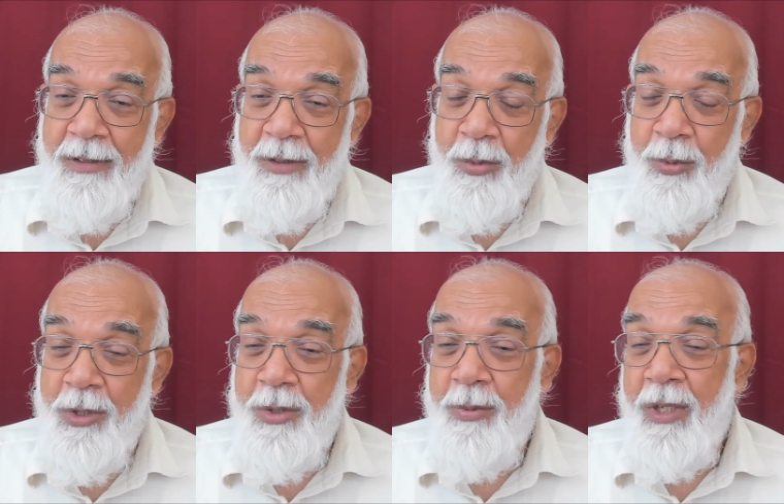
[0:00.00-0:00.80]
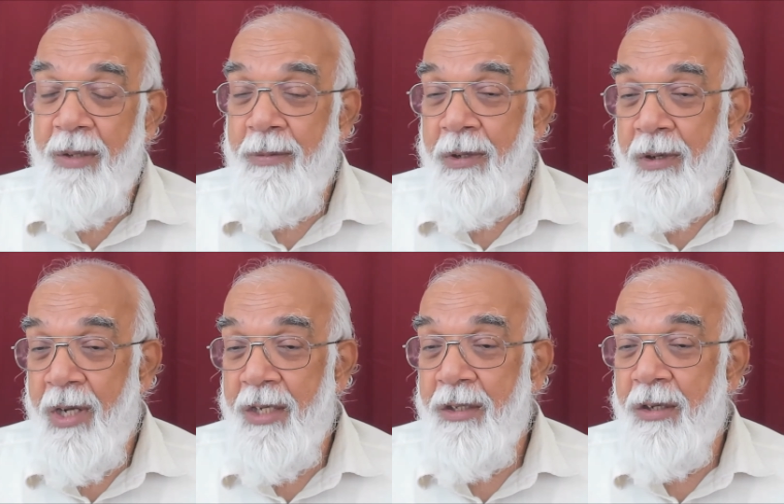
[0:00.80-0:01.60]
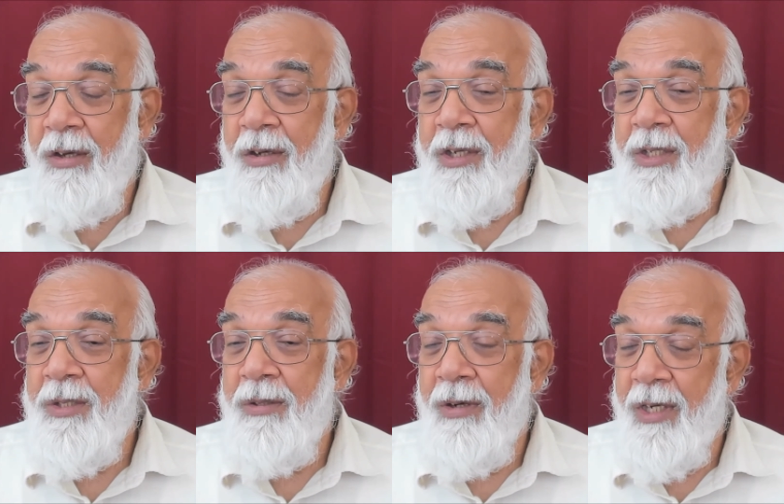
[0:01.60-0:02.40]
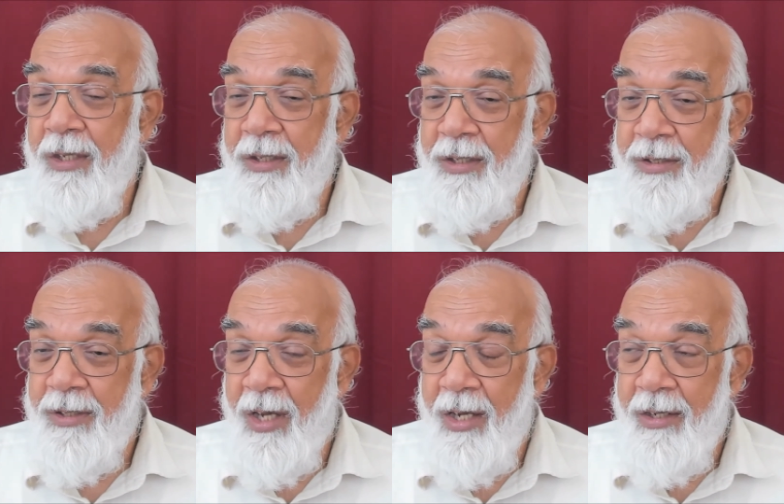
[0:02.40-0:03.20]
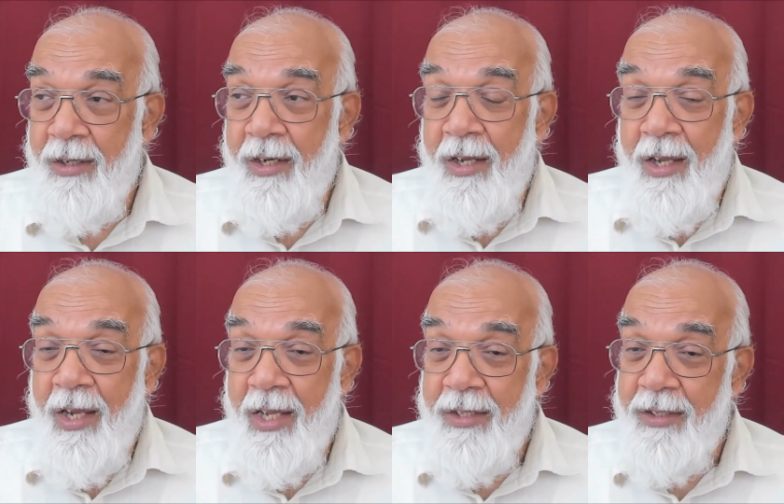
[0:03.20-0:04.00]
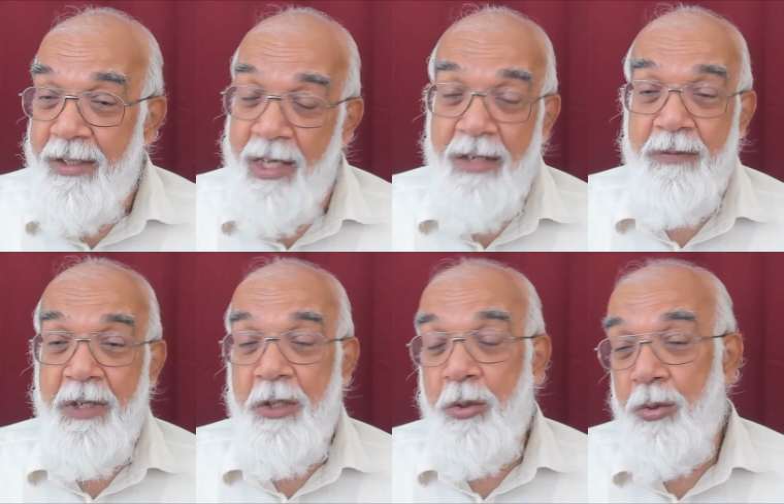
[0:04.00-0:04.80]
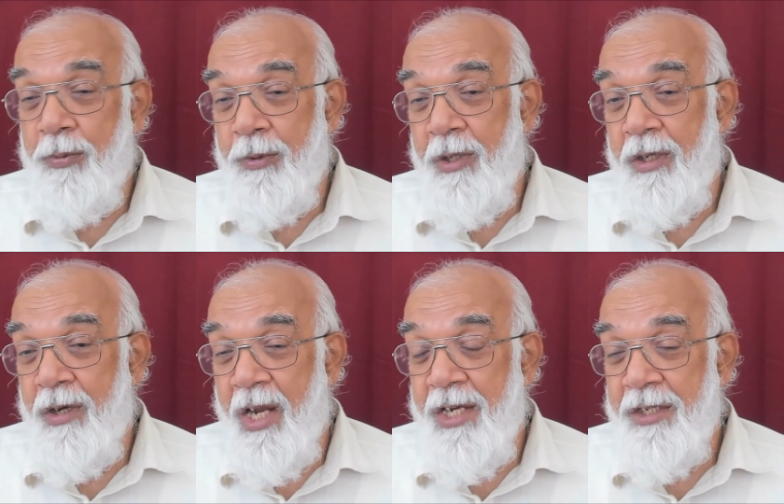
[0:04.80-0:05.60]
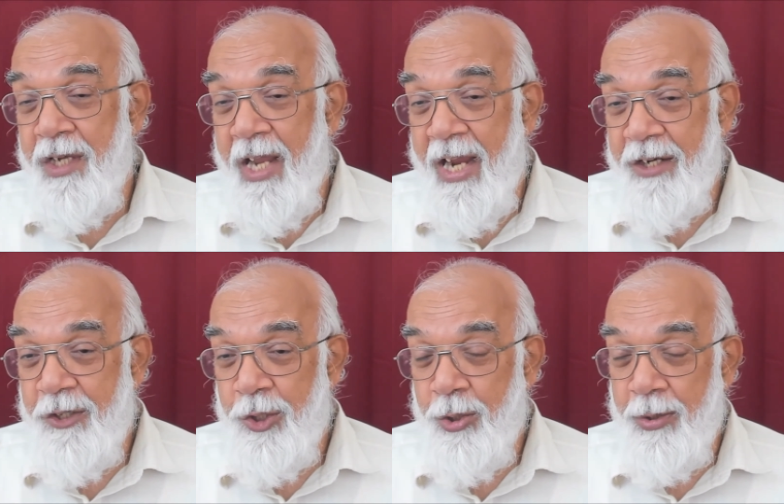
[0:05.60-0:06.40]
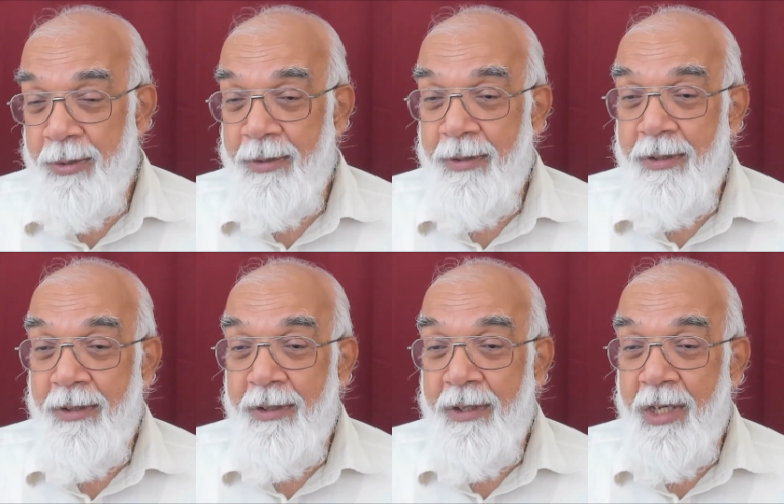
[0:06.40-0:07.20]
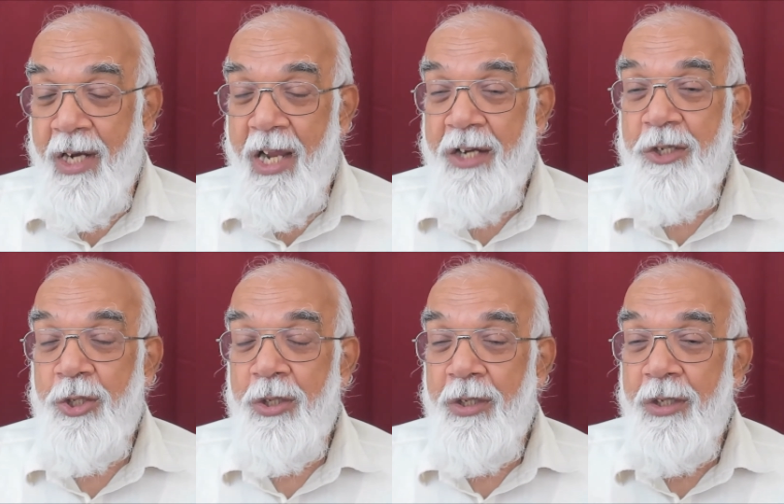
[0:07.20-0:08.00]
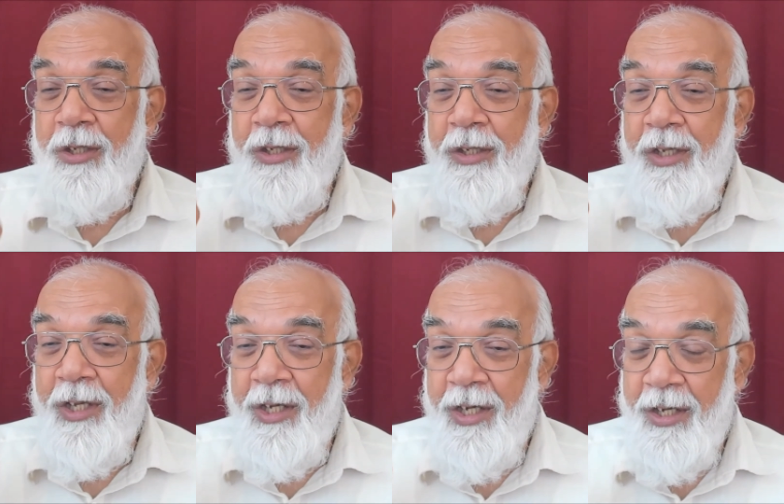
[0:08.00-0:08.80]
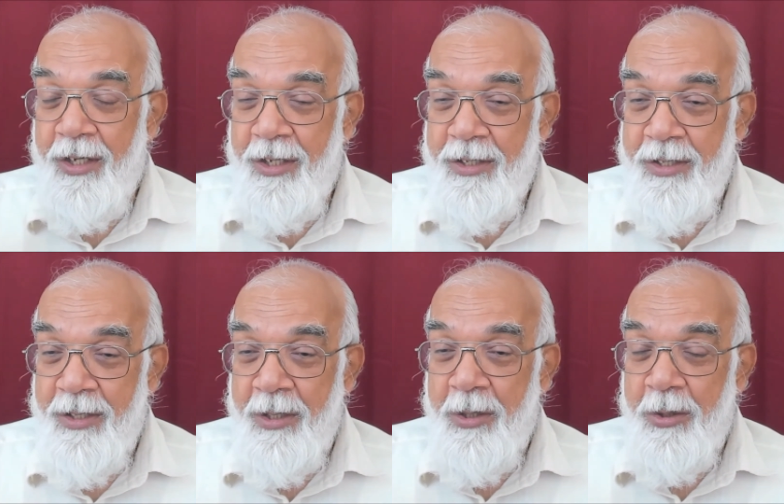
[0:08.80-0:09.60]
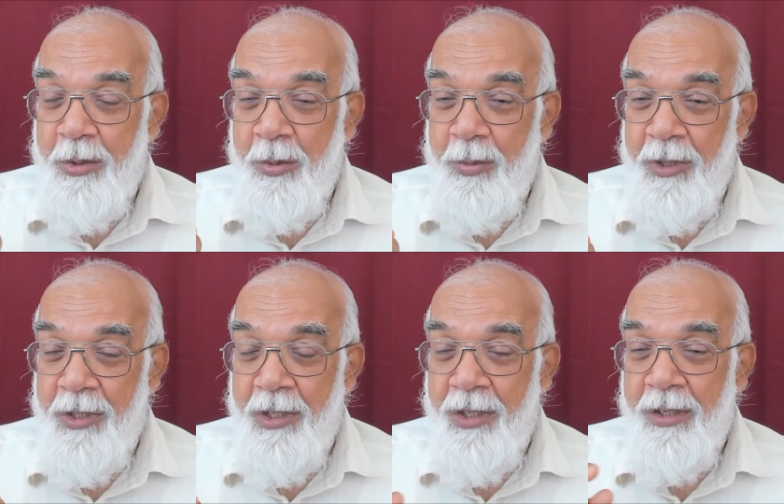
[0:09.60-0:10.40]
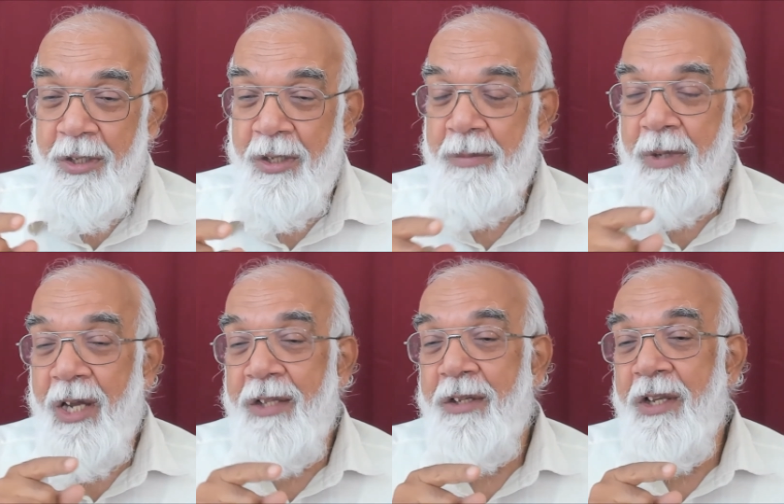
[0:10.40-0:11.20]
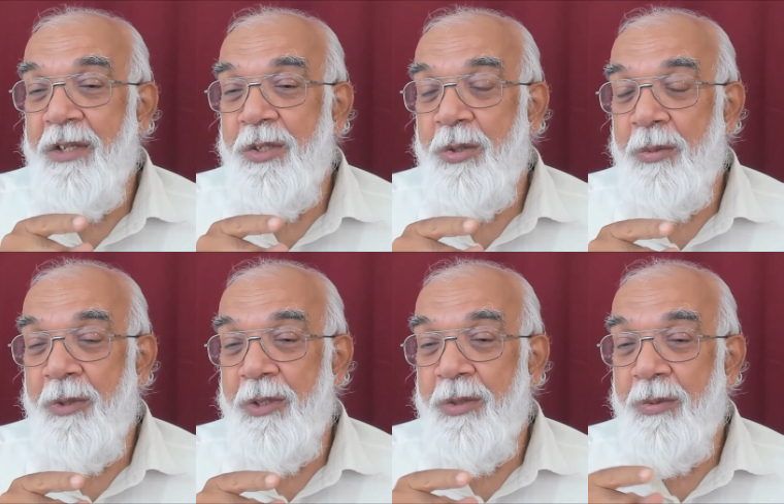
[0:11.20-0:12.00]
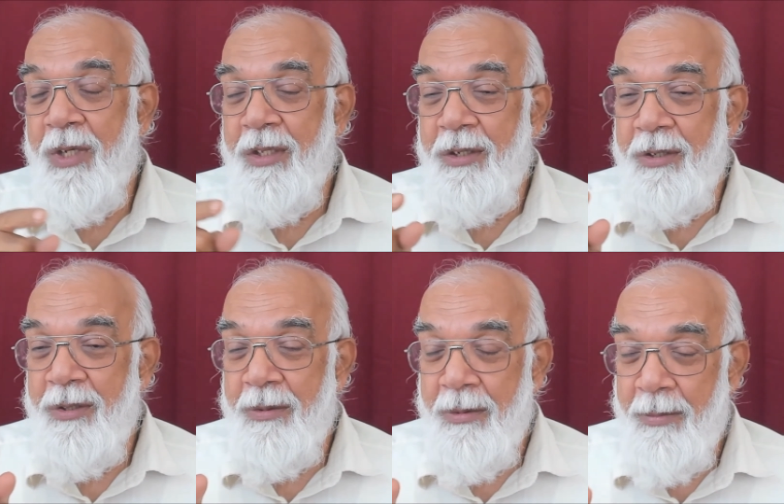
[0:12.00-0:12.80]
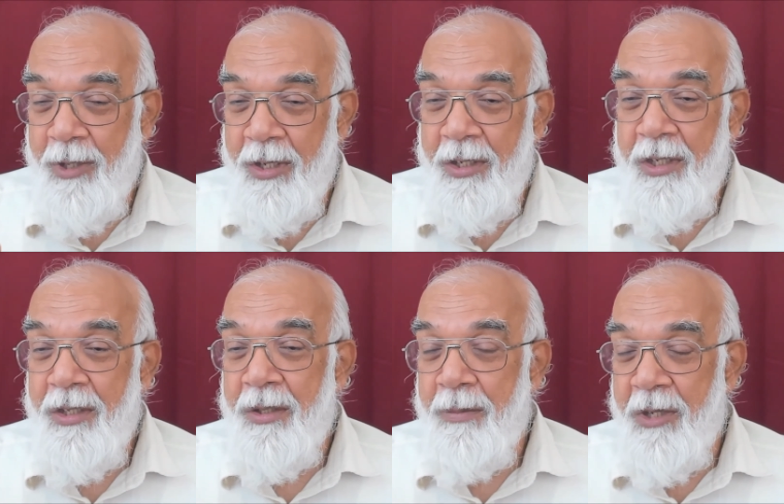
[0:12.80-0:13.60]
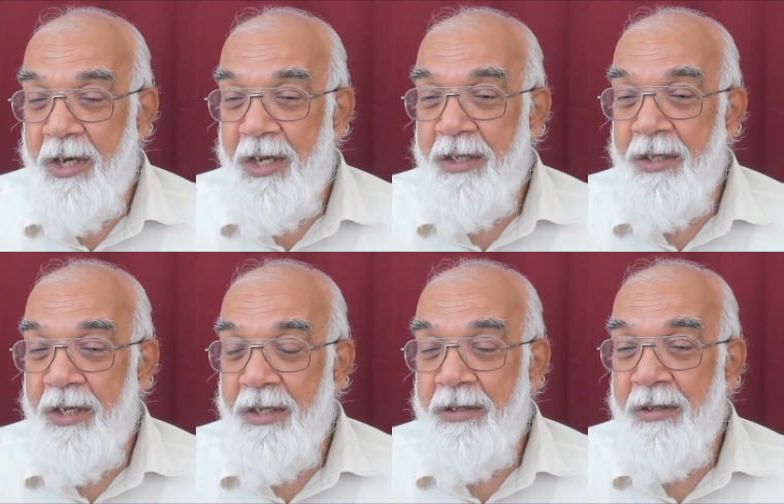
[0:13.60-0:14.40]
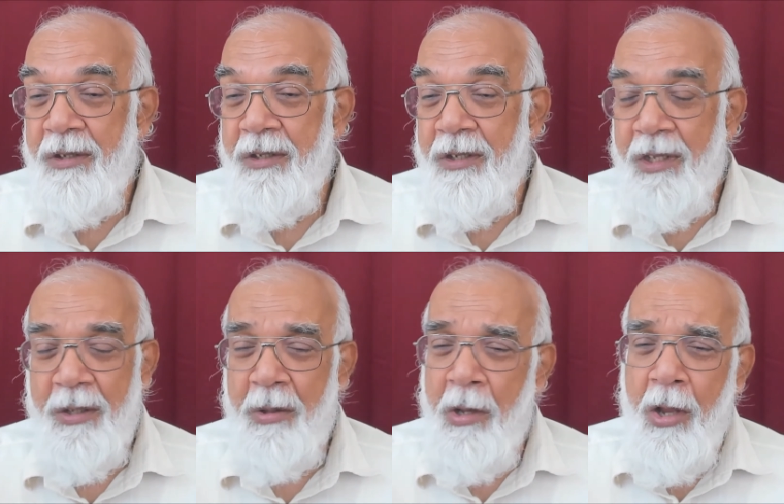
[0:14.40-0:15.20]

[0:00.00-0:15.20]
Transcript: So once we have a right knowledge, right desire, and then we go for a right action. An action is to be done by the instruments, whether it's the body, the mind, the intellect, and you.